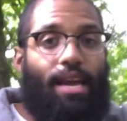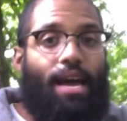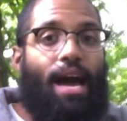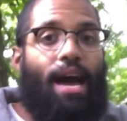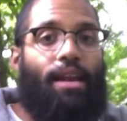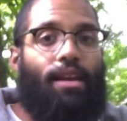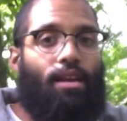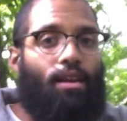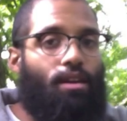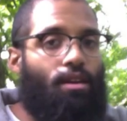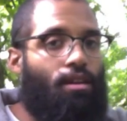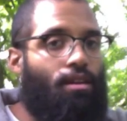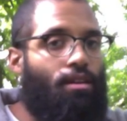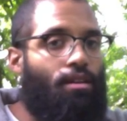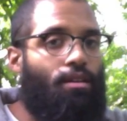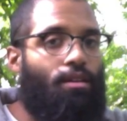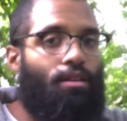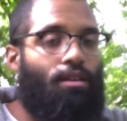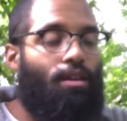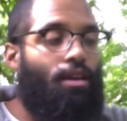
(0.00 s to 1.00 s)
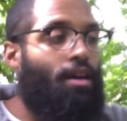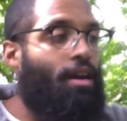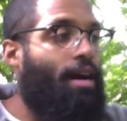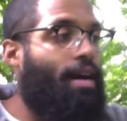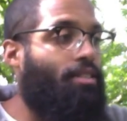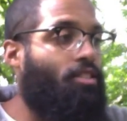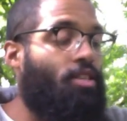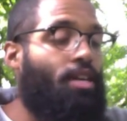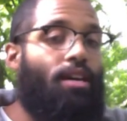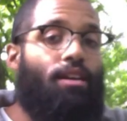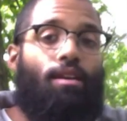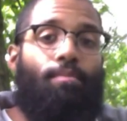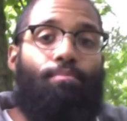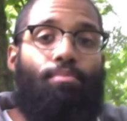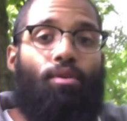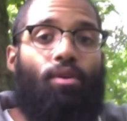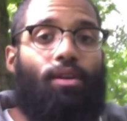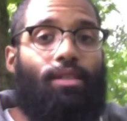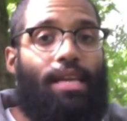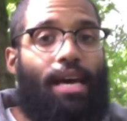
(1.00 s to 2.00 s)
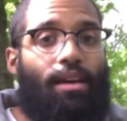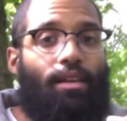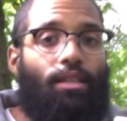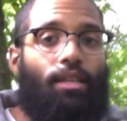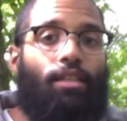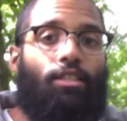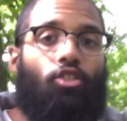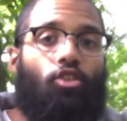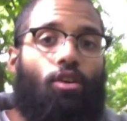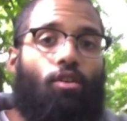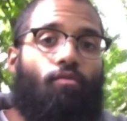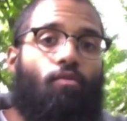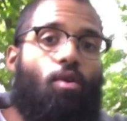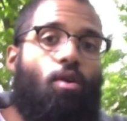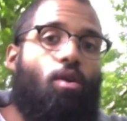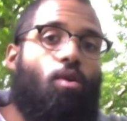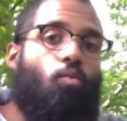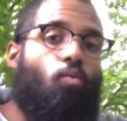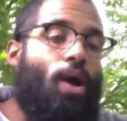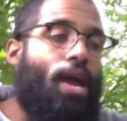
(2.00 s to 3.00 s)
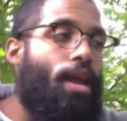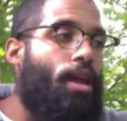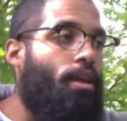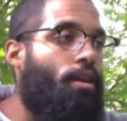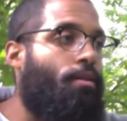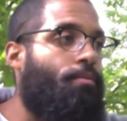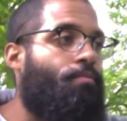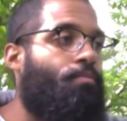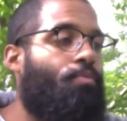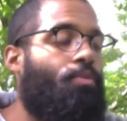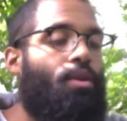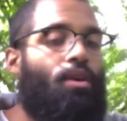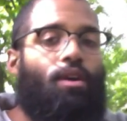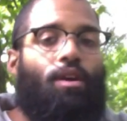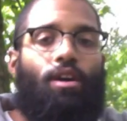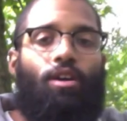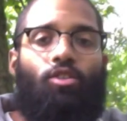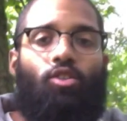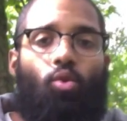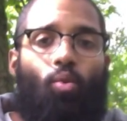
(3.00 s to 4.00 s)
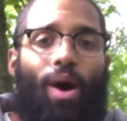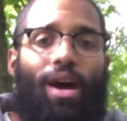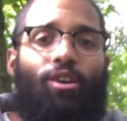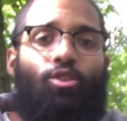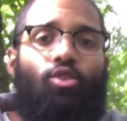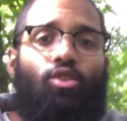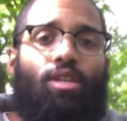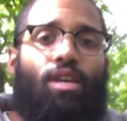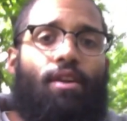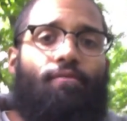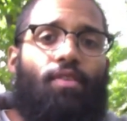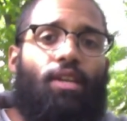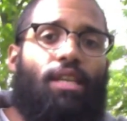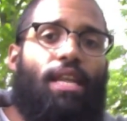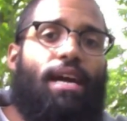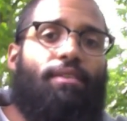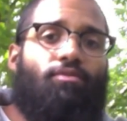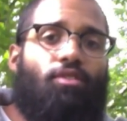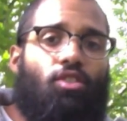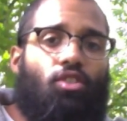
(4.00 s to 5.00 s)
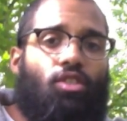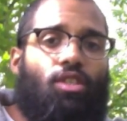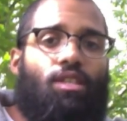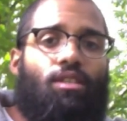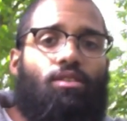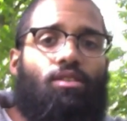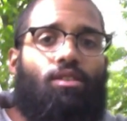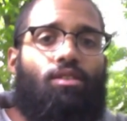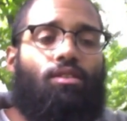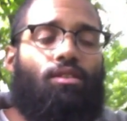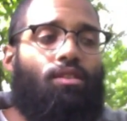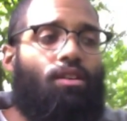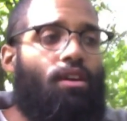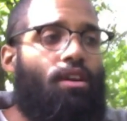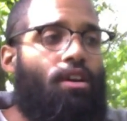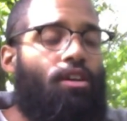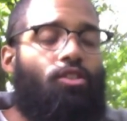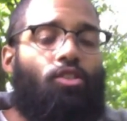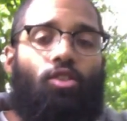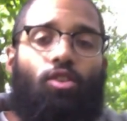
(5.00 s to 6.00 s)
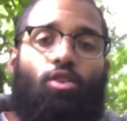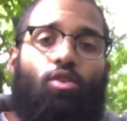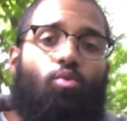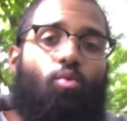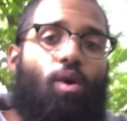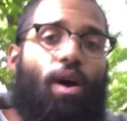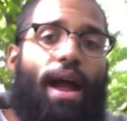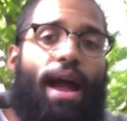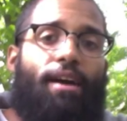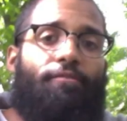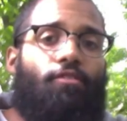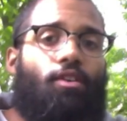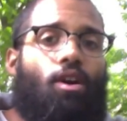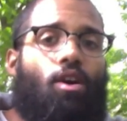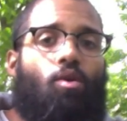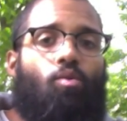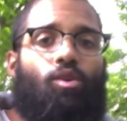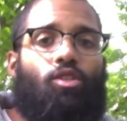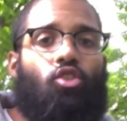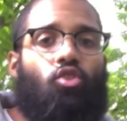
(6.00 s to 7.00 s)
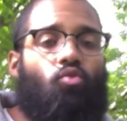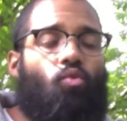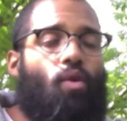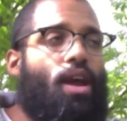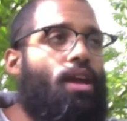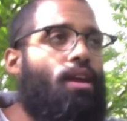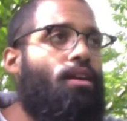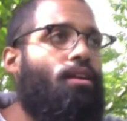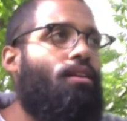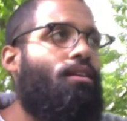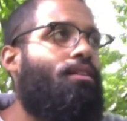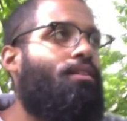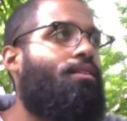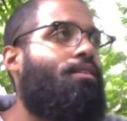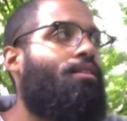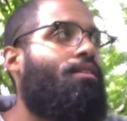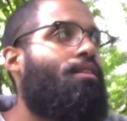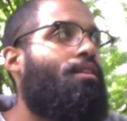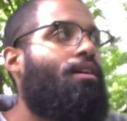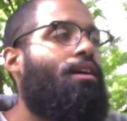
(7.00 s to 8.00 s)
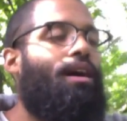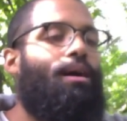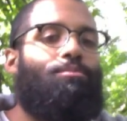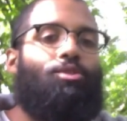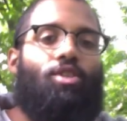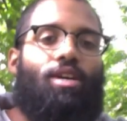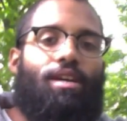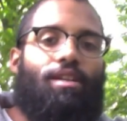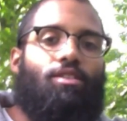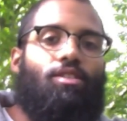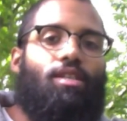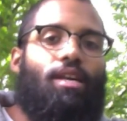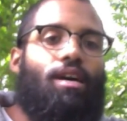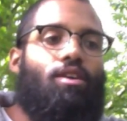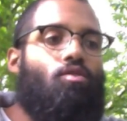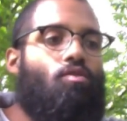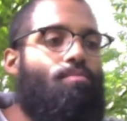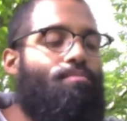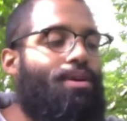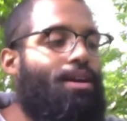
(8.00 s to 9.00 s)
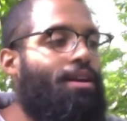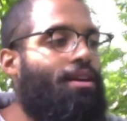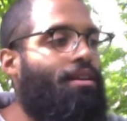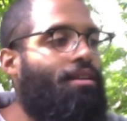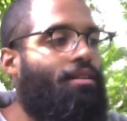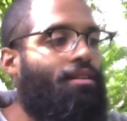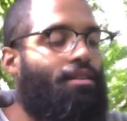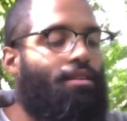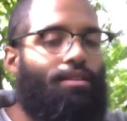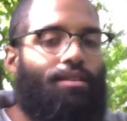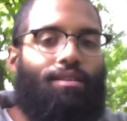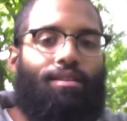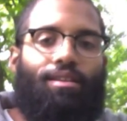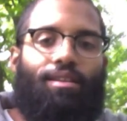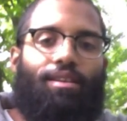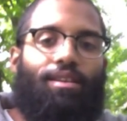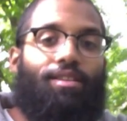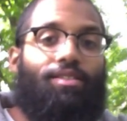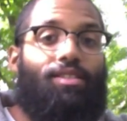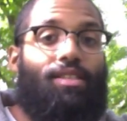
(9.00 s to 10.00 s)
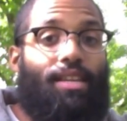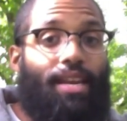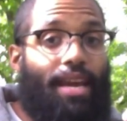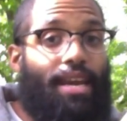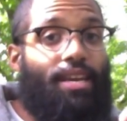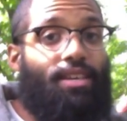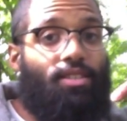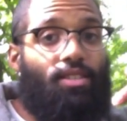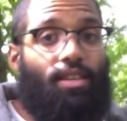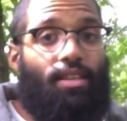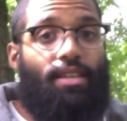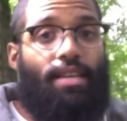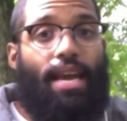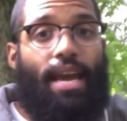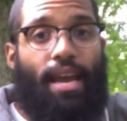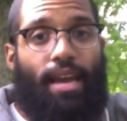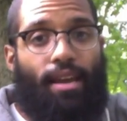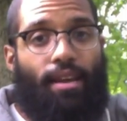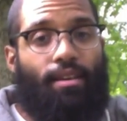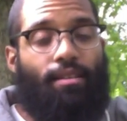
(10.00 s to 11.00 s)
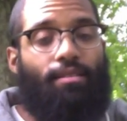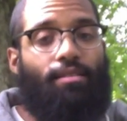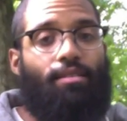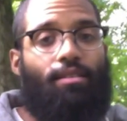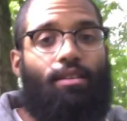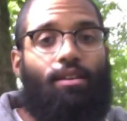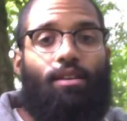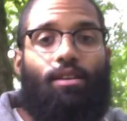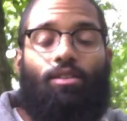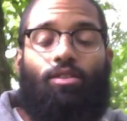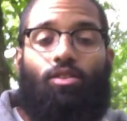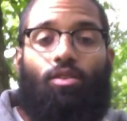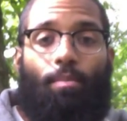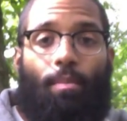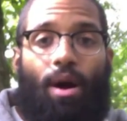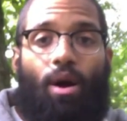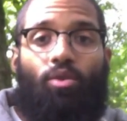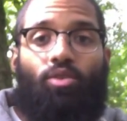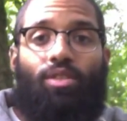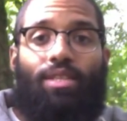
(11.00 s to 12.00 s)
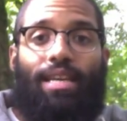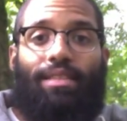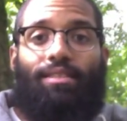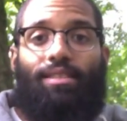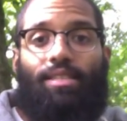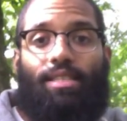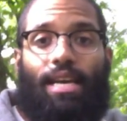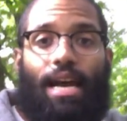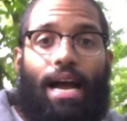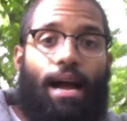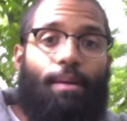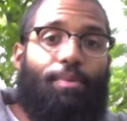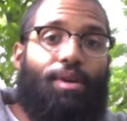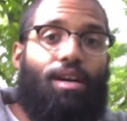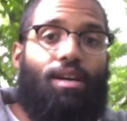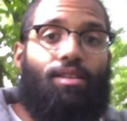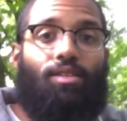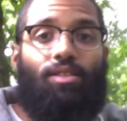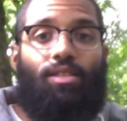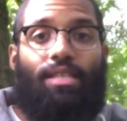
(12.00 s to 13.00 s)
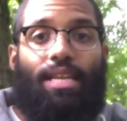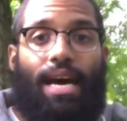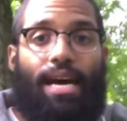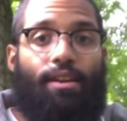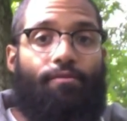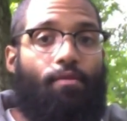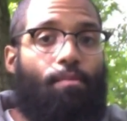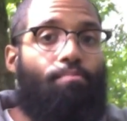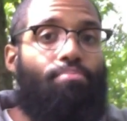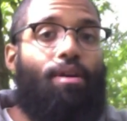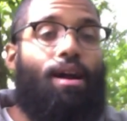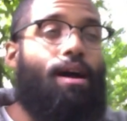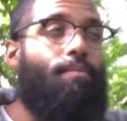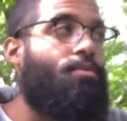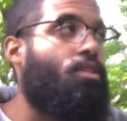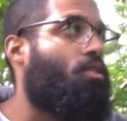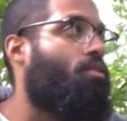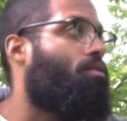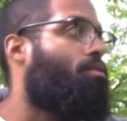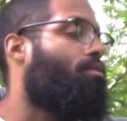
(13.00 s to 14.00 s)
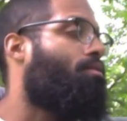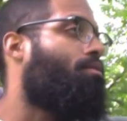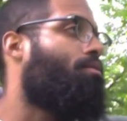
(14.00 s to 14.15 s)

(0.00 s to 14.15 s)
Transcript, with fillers: Gotti. I tell you, boy, that'll lead you the wrong way. So why don't you give your life to Jesus so you won't have to go astray? I'm trying to tell you, man, today is the day. Tomorrow's not the time because it's not even promised.